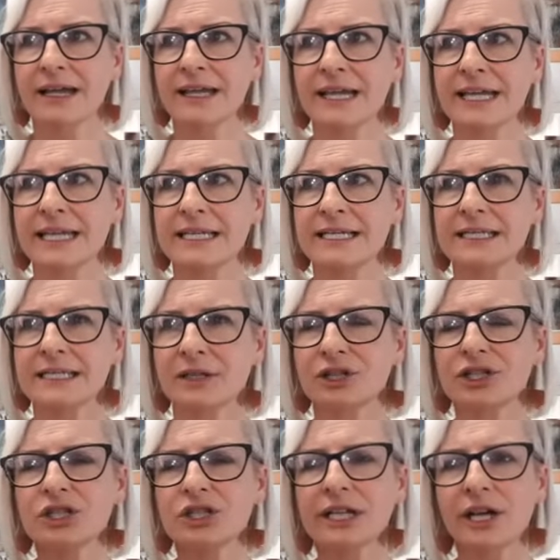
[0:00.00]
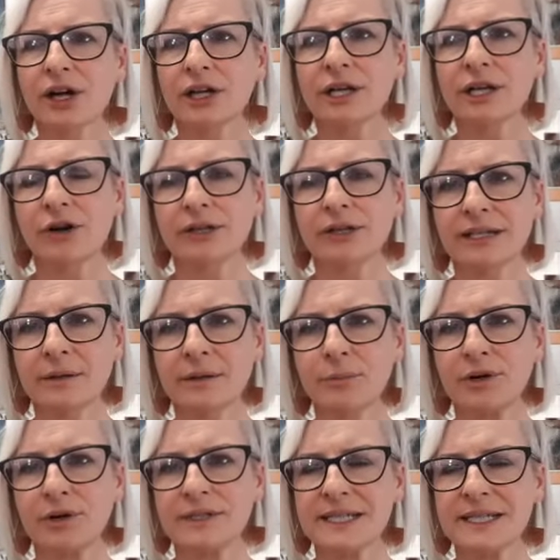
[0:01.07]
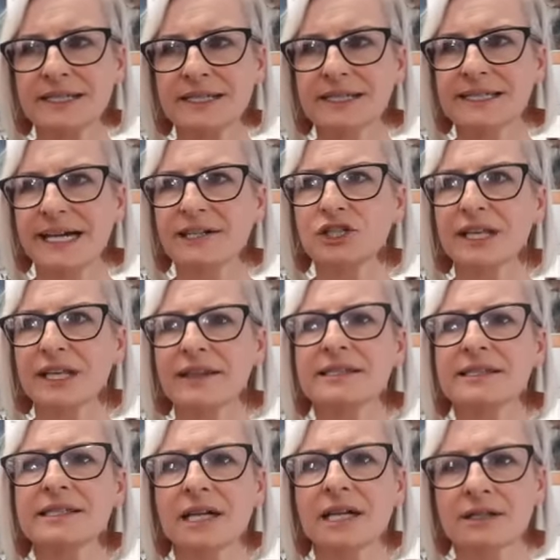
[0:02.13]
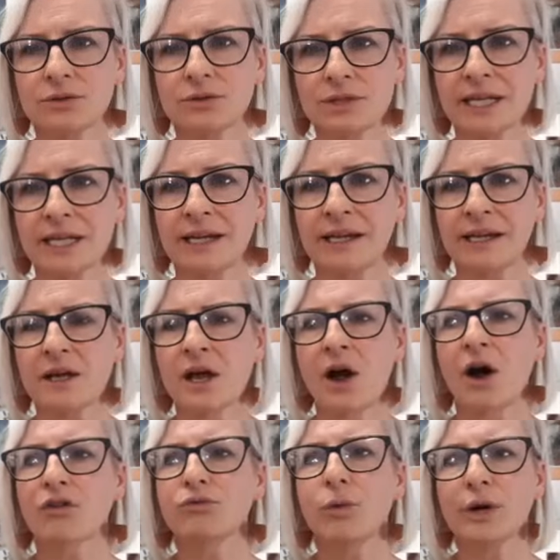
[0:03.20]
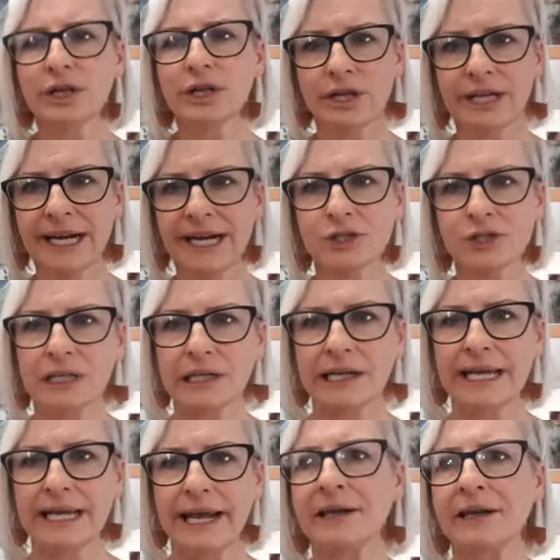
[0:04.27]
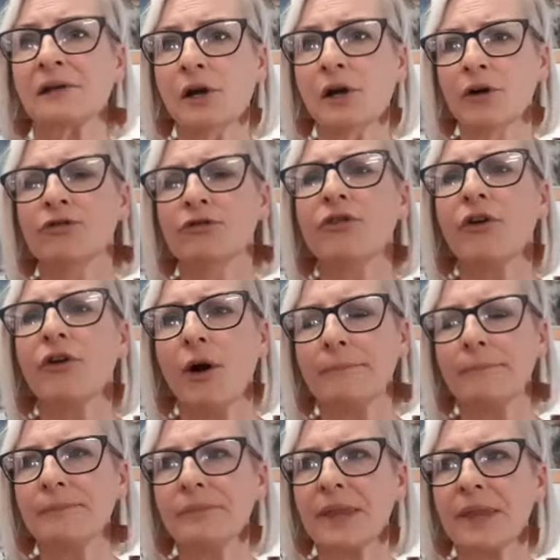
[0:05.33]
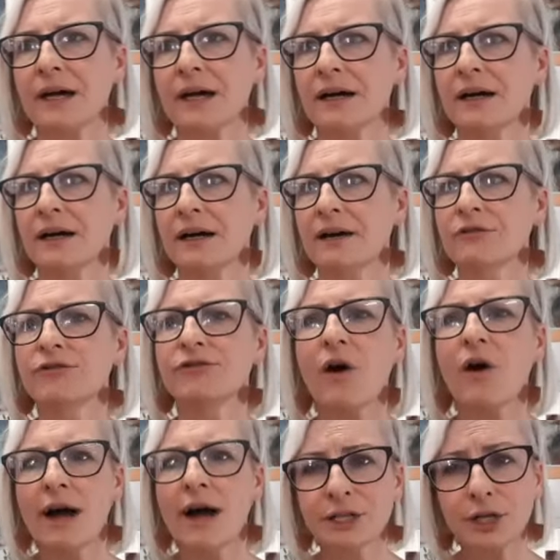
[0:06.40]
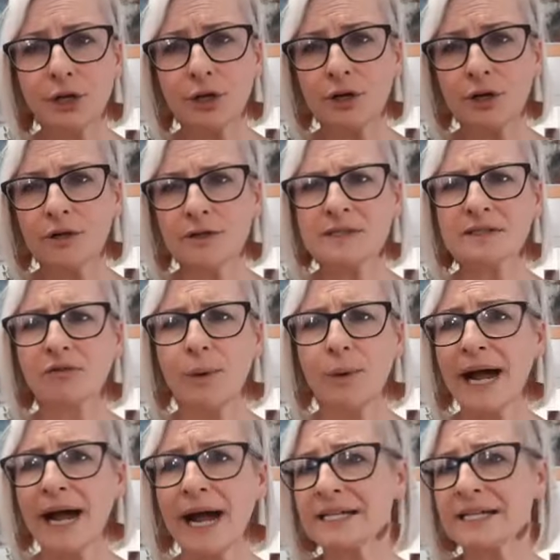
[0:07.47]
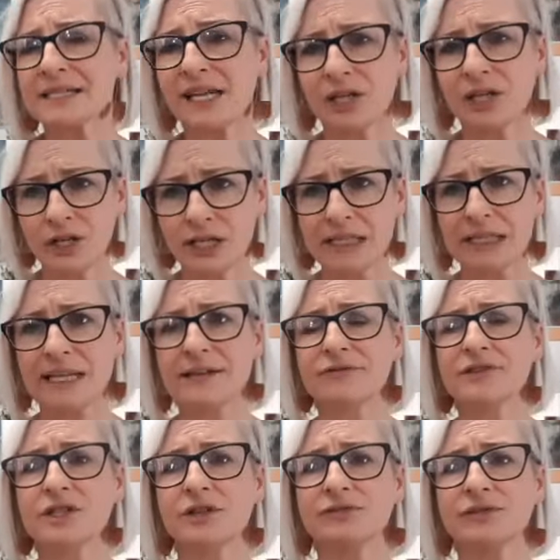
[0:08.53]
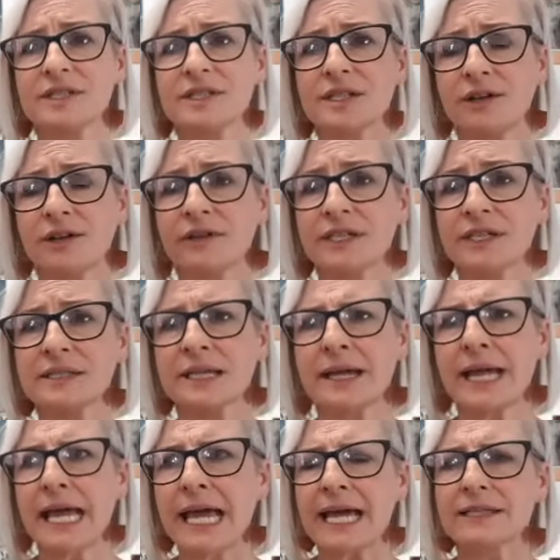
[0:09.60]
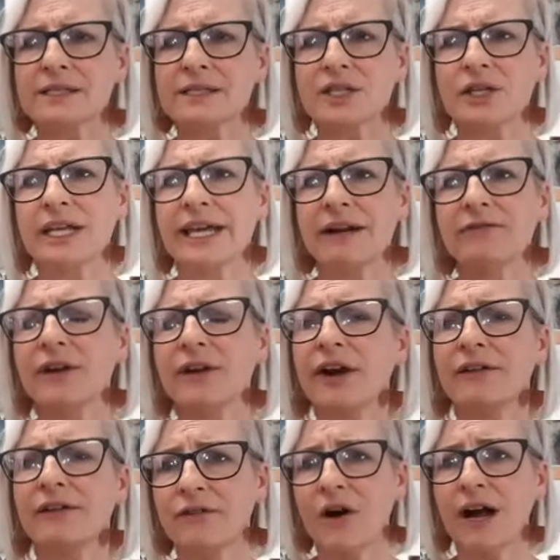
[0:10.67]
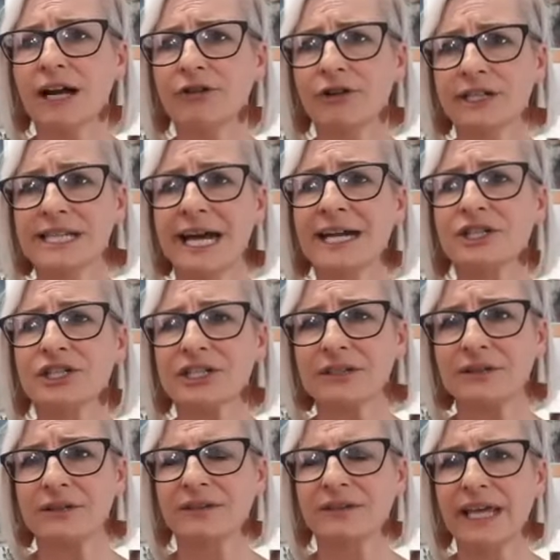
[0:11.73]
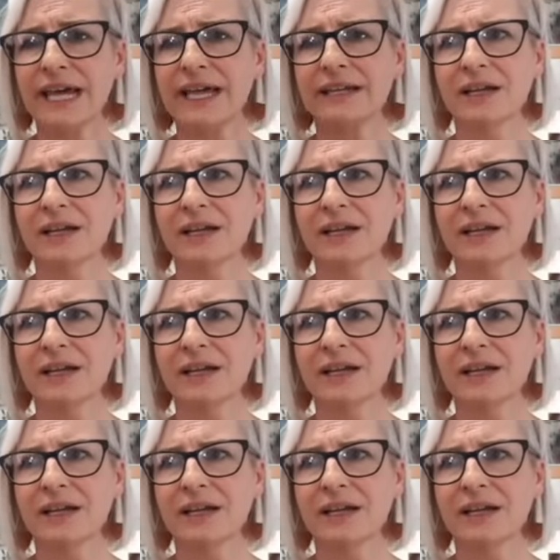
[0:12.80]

is usually earlier on in the process is actually the subtlety of what you can actually get from fine curls of wax that you can lift off the surface. And so you get a very fine gradation that